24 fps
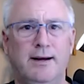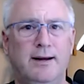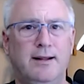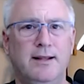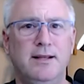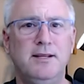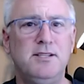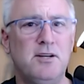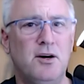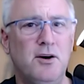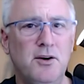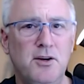
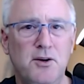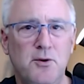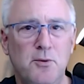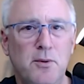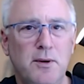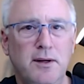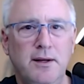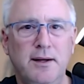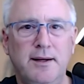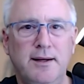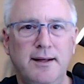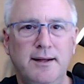This is all you
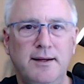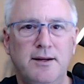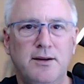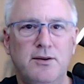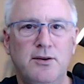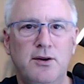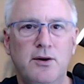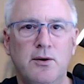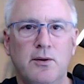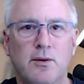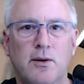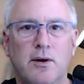really need to
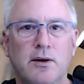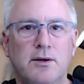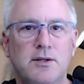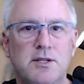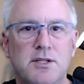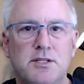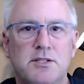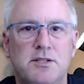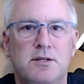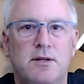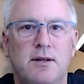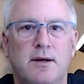do.
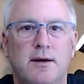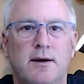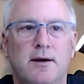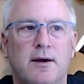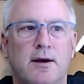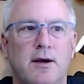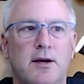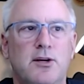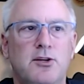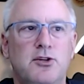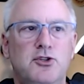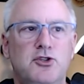Just
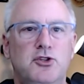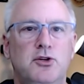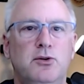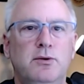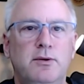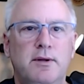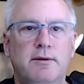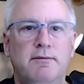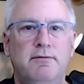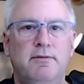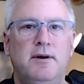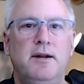
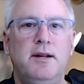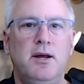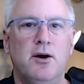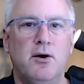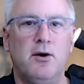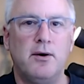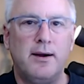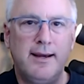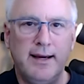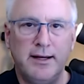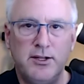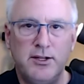shoot the video.
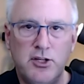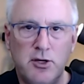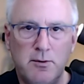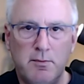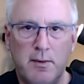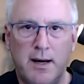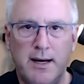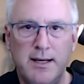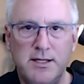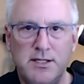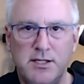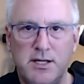Get your
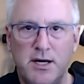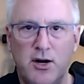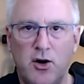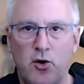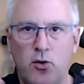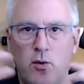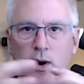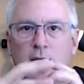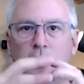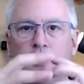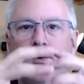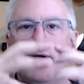mindset
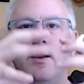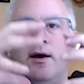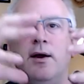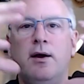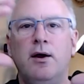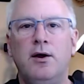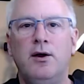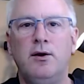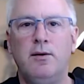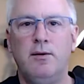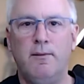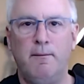around
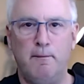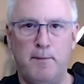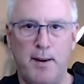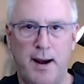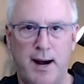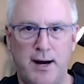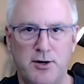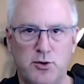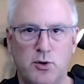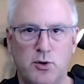batch